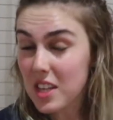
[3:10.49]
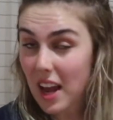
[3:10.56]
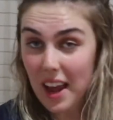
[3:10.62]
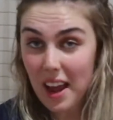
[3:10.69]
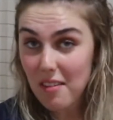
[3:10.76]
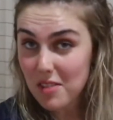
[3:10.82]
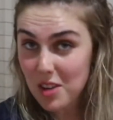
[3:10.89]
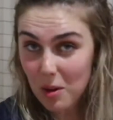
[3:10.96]
I
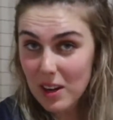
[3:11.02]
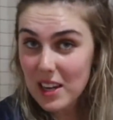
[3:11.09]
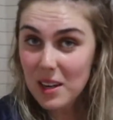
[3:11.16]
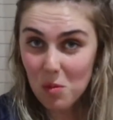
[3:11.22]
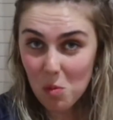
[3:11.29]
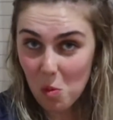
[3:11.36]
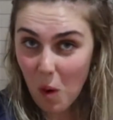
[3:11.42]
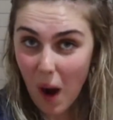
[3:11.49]
have no idea
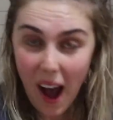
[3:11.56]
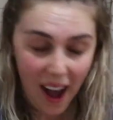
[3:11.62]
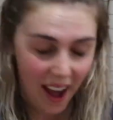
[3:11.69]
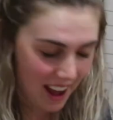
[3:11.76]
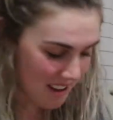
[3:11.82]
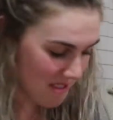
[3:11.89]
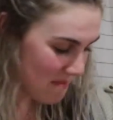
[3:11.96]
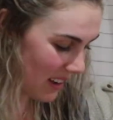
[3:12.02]

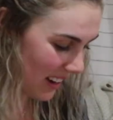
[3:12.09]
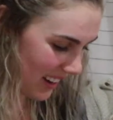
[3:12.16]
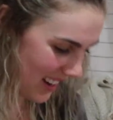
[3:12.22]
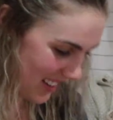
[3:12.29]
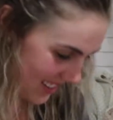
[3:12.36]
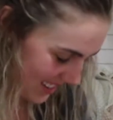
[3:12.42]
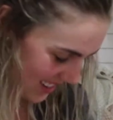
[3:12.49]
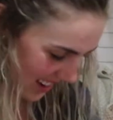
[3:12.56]
why,
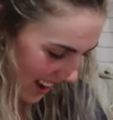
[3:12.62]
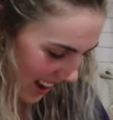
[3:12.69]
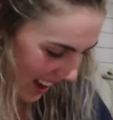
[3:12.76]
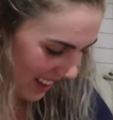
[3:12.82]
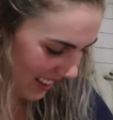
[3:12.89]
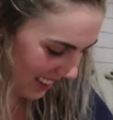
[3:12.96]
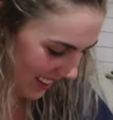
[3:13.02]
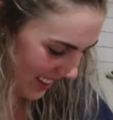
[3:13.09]
but
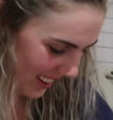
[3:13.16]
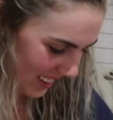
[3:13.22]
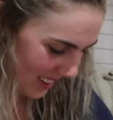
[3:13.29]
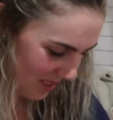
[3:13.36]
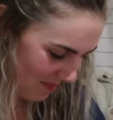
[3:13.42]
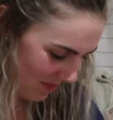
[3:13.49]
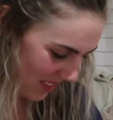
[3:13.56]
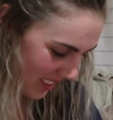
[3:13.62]

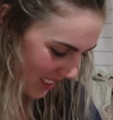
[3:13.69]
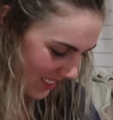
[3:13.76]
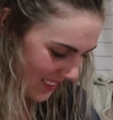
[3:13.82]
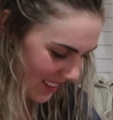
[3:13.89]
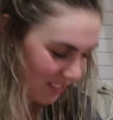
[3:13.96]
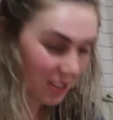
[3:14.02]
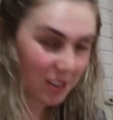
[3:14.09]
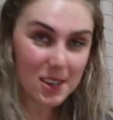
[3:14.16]
because
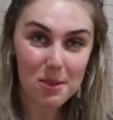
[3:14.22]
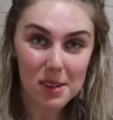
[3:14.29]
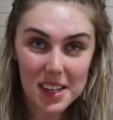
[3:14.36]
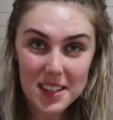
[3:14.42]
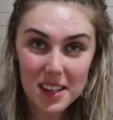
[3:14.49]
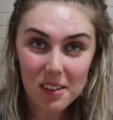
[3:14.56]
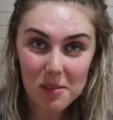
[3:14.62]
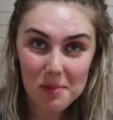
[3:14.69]
I've always wanted
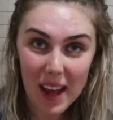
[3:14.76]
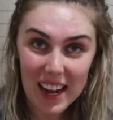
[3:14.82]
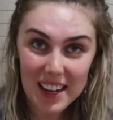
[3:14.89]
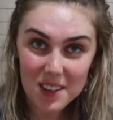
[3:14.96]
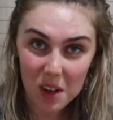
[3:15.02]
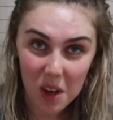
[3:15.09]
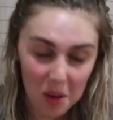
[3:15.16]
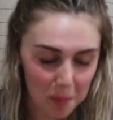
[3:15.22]
something from
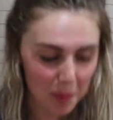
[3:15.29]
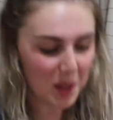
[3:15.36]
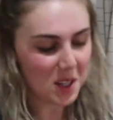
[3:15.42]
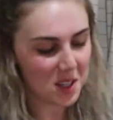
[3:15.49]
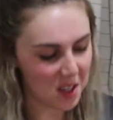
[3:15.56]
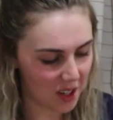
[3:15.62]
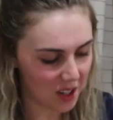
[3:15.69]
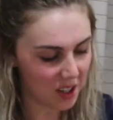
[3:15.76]
Aesop.
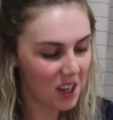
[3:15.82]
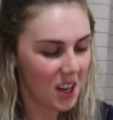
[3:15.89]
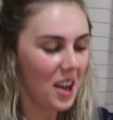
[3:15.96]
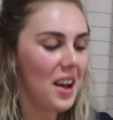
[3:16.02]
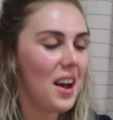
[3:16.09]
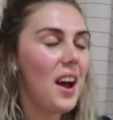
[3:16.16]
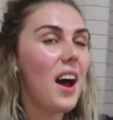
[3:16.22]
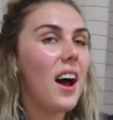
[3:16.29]
So
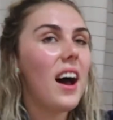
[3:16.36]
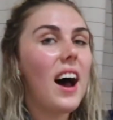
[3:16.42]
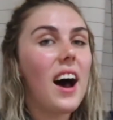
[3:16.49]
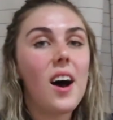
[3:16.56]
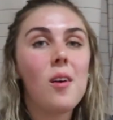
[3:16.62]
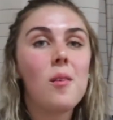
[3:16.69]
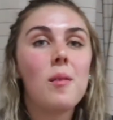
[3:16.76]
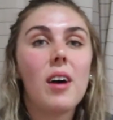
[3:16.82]

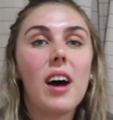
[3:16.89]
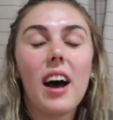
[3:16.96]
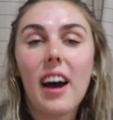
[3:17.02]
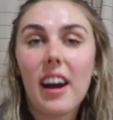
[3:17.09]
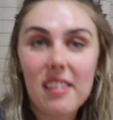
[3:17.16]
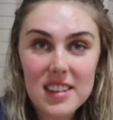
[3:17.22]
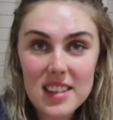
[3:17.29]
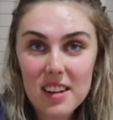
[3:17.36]
I
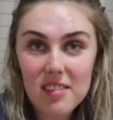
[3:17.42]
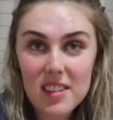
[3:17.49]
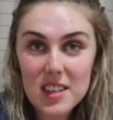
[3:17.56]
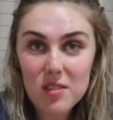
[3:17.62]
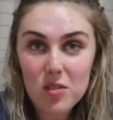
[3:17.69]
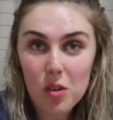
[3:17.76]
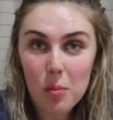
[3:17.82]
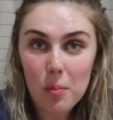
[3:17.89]
received this
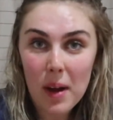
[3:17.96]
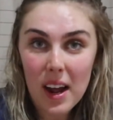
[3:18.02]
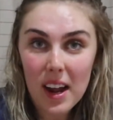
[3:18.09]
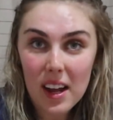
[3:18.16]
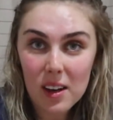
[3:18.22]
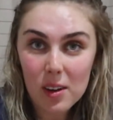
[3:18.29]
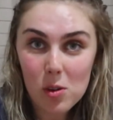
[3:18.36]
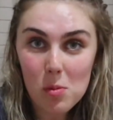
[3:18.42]
from my
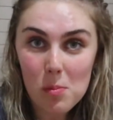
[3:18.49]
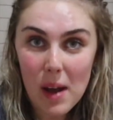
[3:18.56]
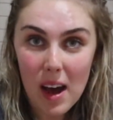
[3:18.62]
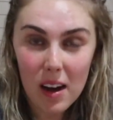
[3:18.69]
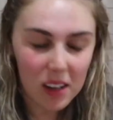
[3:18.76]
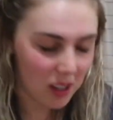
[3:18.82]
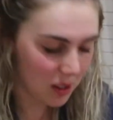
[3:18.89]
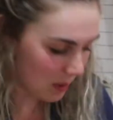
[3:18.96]
Uncle
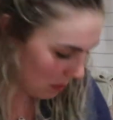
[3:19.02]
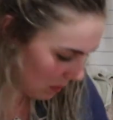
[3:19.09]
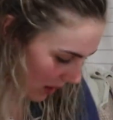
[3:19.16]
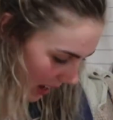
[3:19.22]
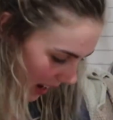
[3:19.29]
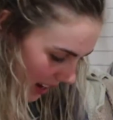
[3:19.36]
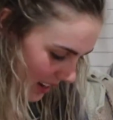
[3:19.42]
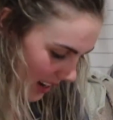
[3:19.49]
Malcolm,
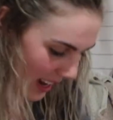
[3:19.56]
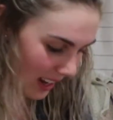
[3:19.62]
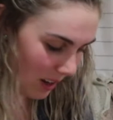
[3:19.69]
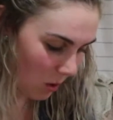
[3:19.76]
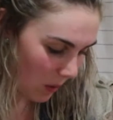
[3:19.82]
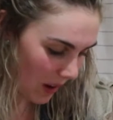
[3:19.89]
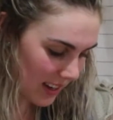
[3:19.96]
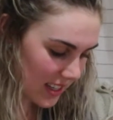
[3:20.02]
and he
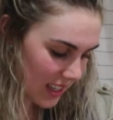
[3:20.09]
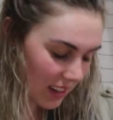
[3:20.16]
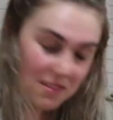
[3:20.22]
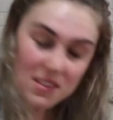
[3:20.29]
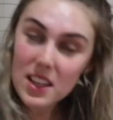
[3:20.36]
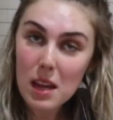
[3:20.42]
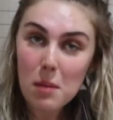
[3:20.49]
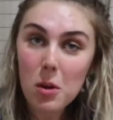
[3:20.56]
always gives
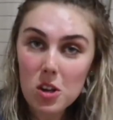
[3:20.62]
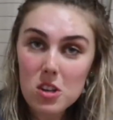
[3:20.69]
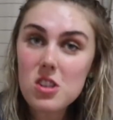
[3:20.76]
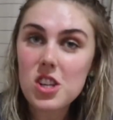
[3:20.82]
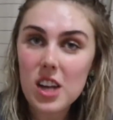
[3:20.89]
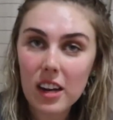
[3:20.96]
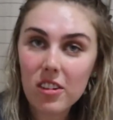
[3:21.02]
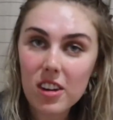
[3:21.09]
the most
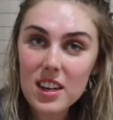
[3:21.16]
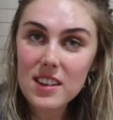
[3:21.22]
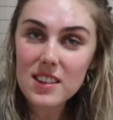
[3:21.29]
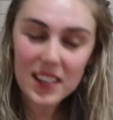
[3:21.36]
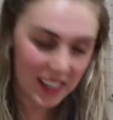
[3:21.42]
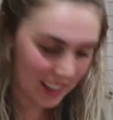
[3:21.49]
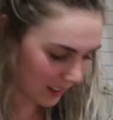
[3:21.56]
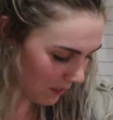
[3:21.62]
generous
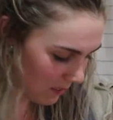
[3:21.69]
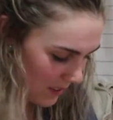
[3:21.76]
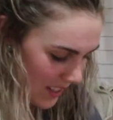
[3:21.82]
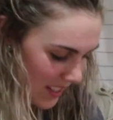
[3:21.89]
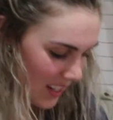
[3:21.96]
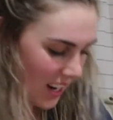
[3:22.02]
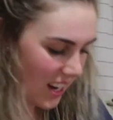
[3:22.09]
gifts.